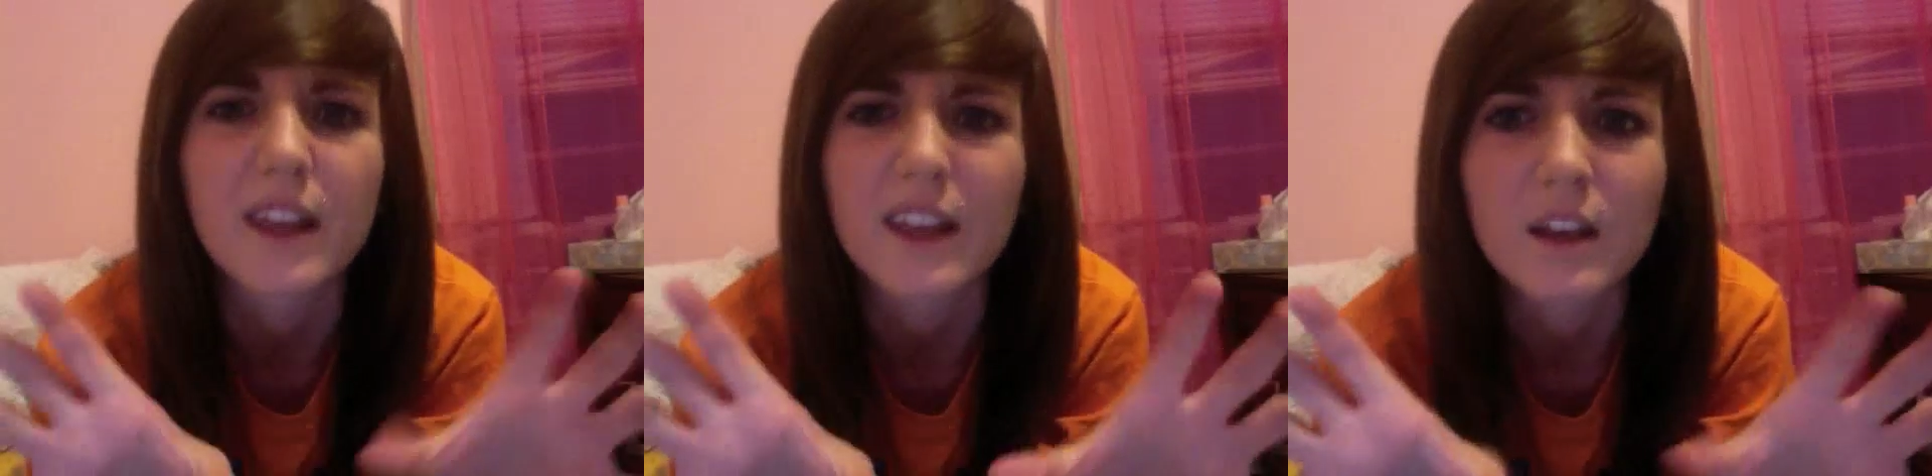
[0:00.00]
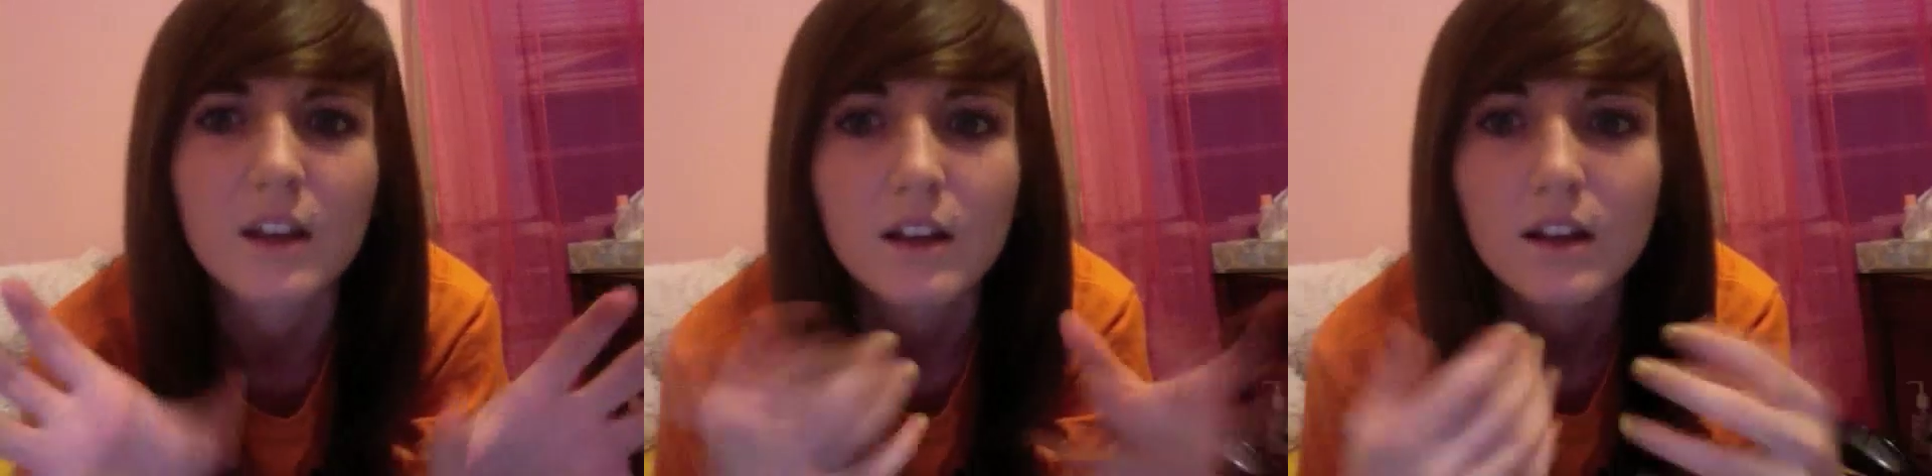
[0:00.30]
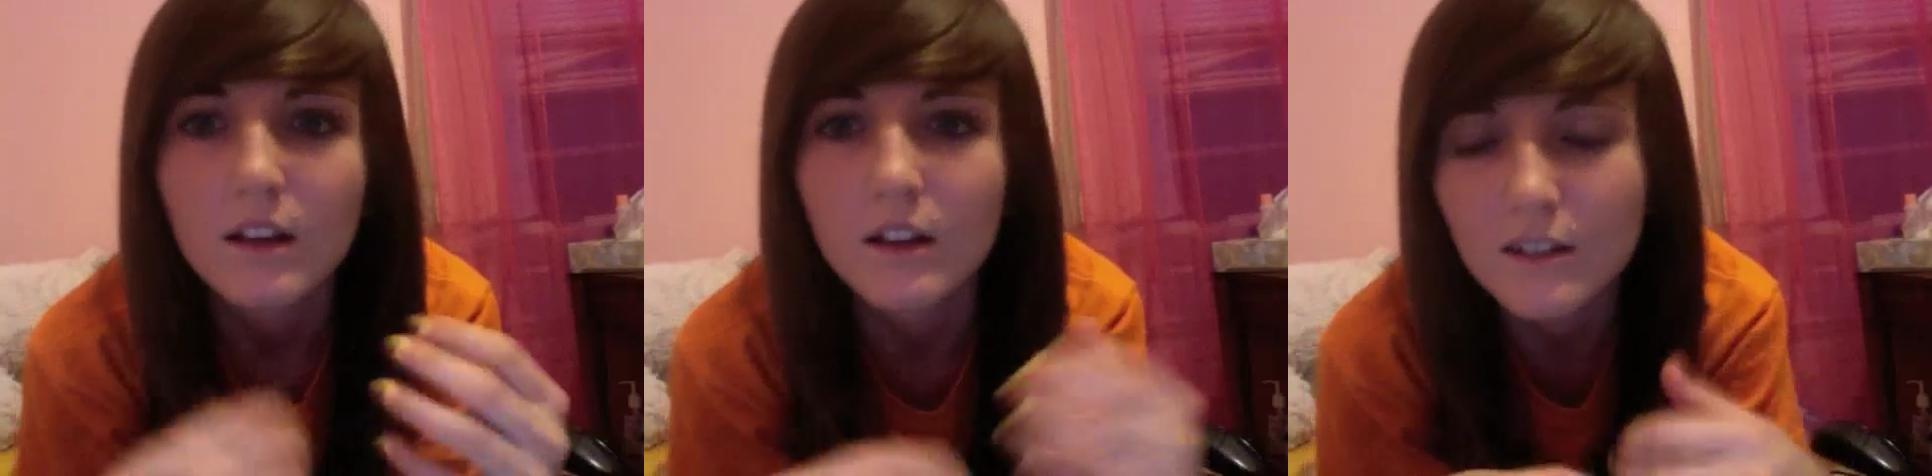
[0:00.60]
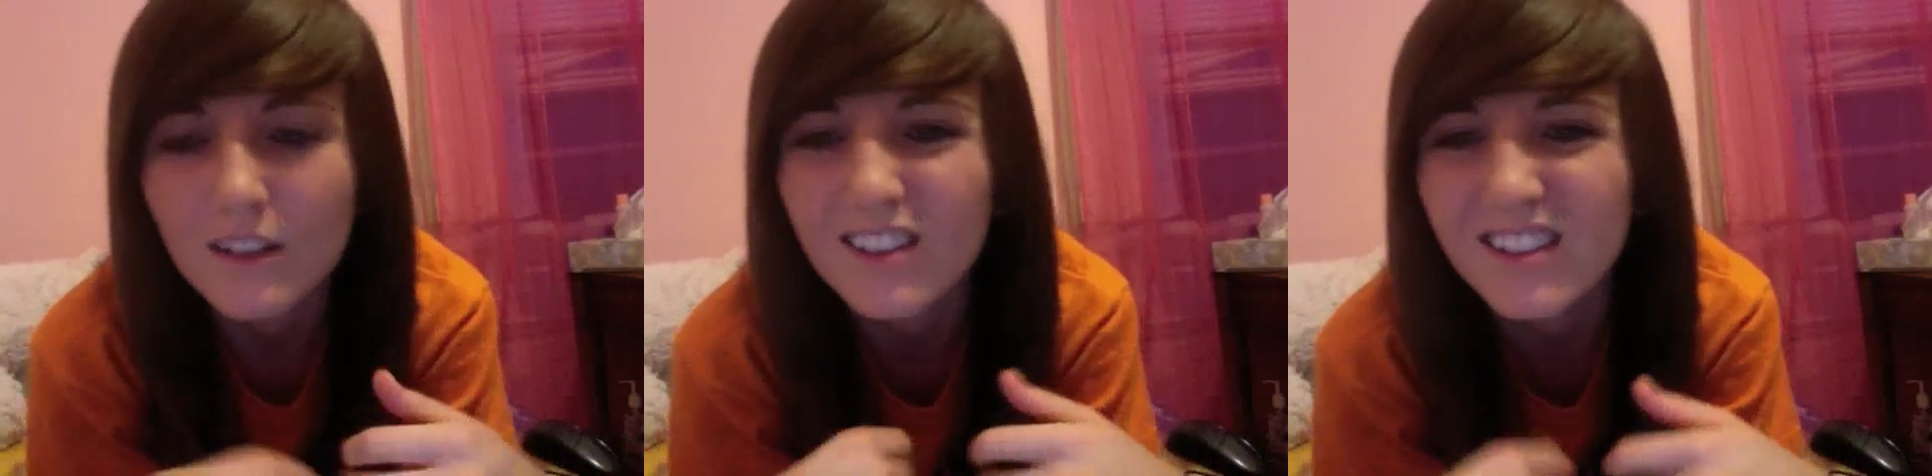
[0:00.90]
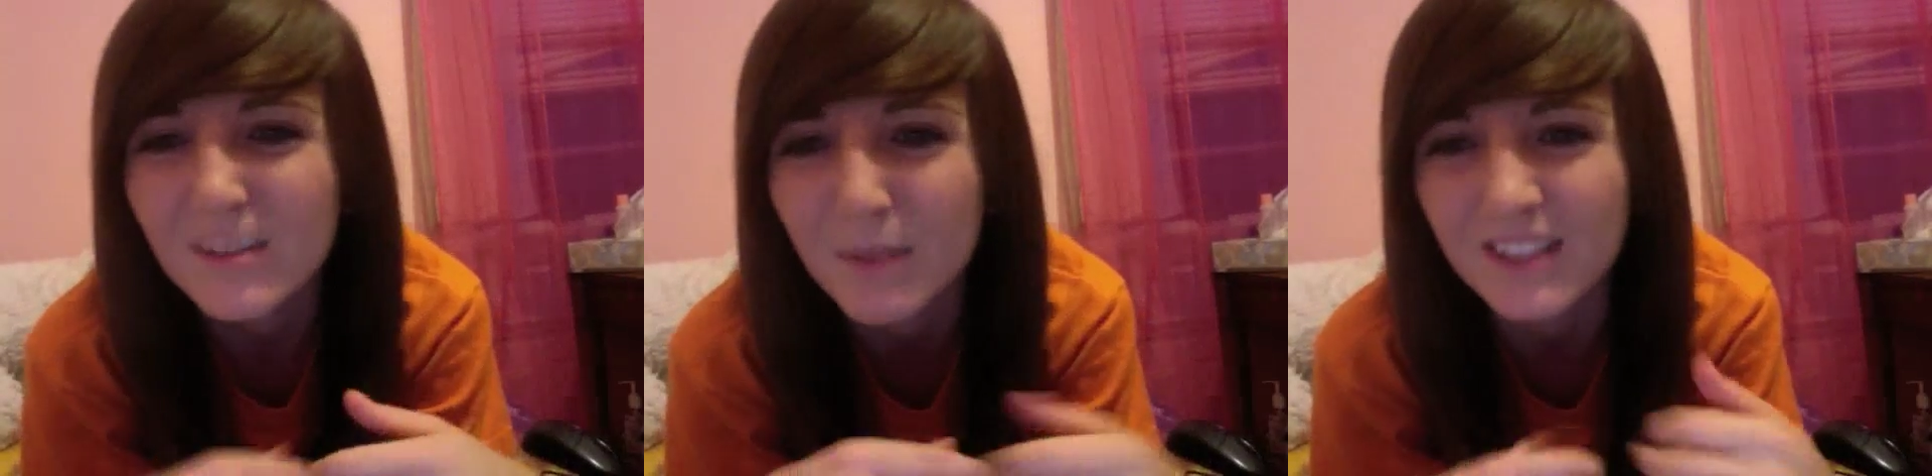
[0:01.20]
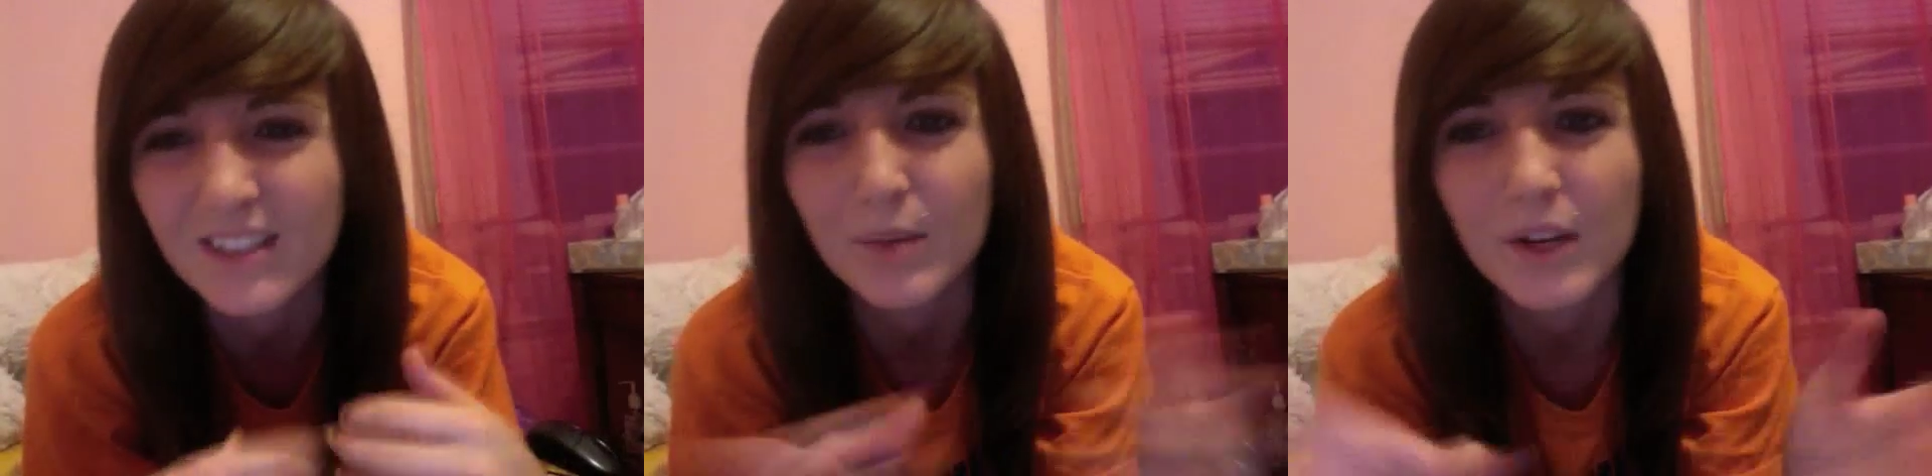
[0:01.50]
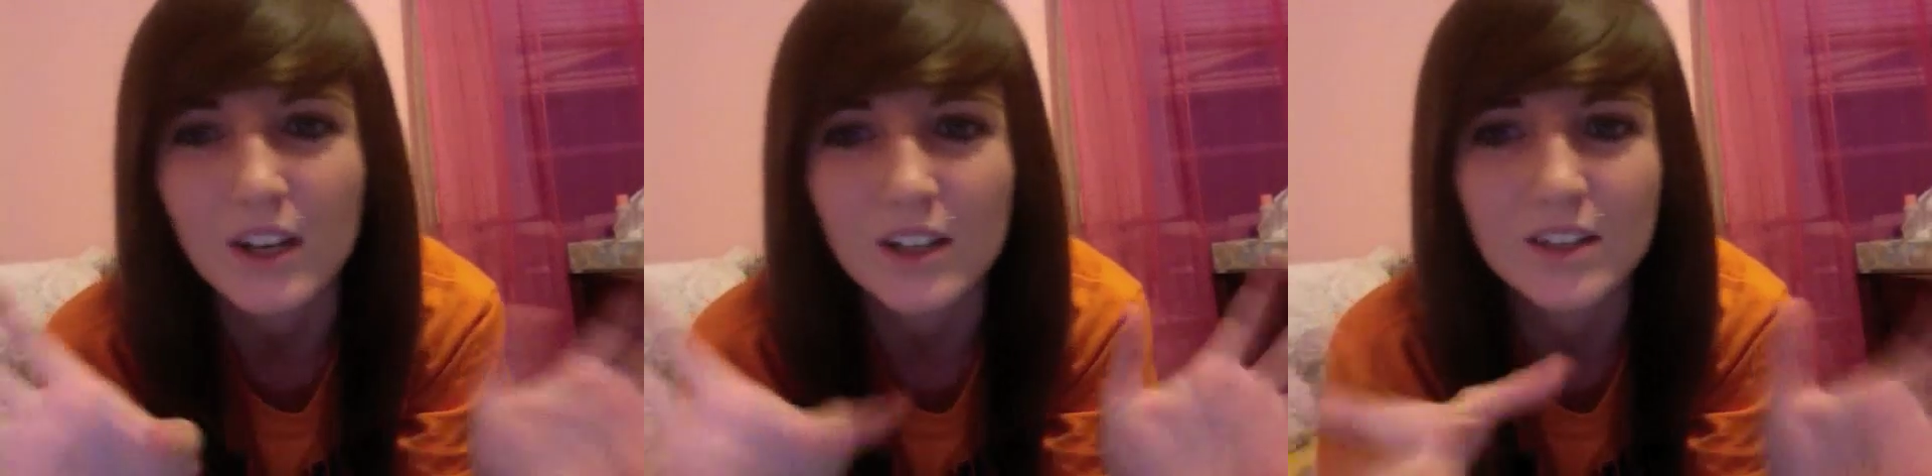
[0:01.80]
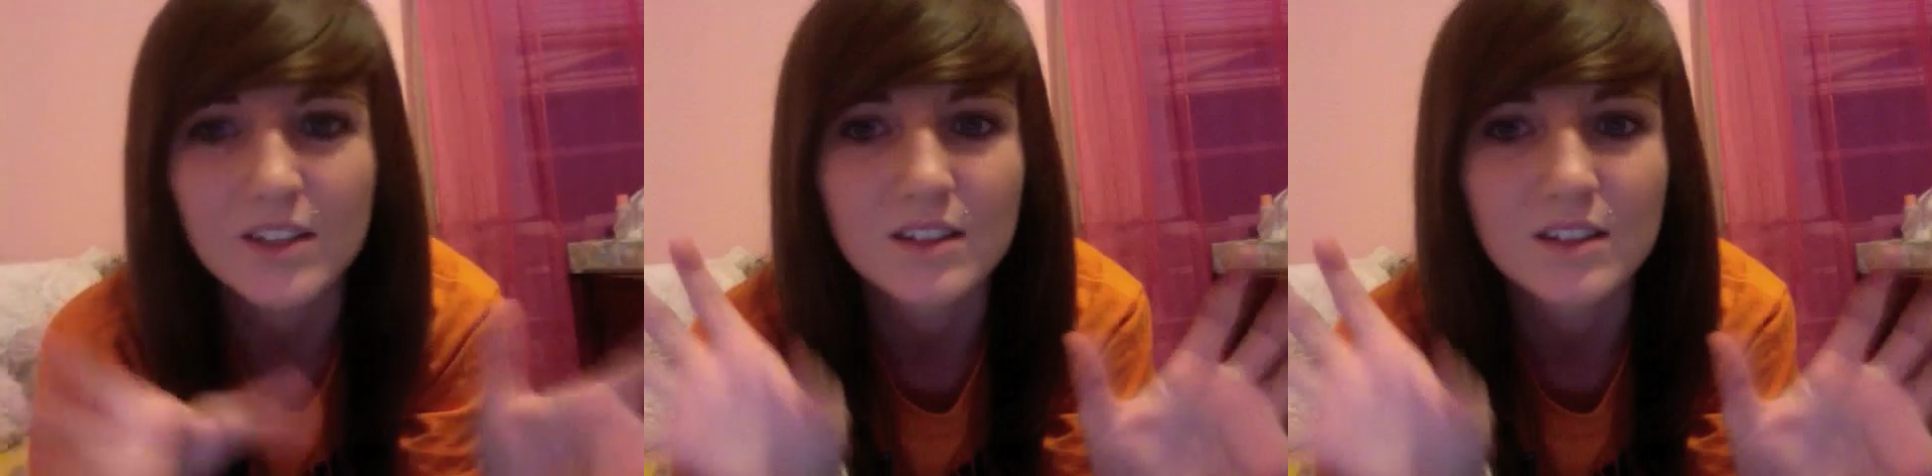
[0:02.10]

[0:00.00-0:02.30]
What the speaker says: like my stomach hurts.